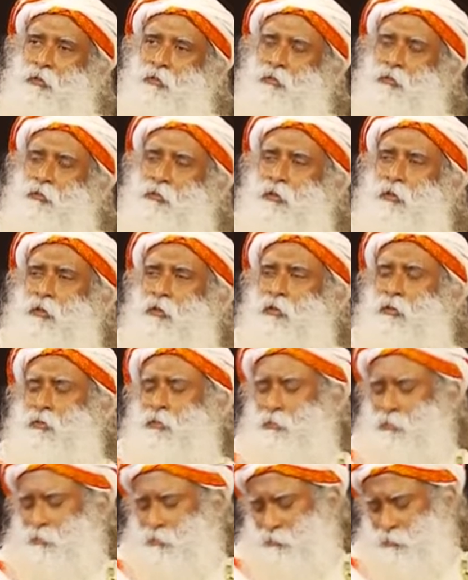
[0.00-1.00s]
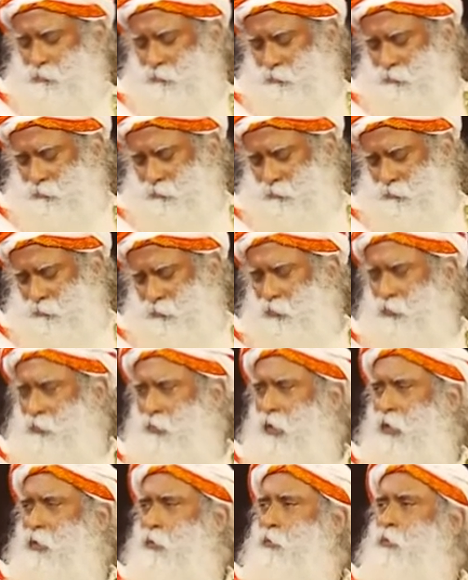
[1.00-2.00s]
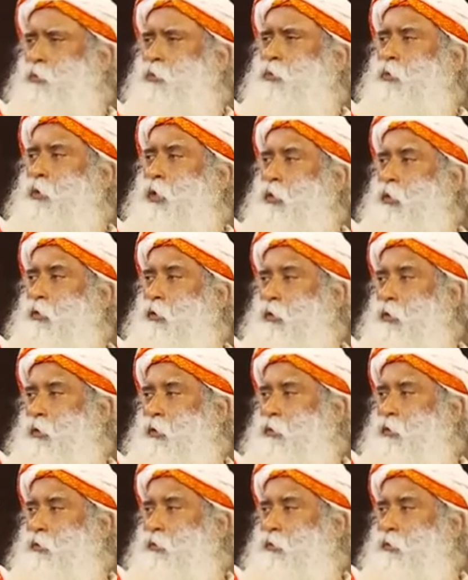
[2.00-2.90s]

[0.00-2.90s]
So, don't try to prove anything.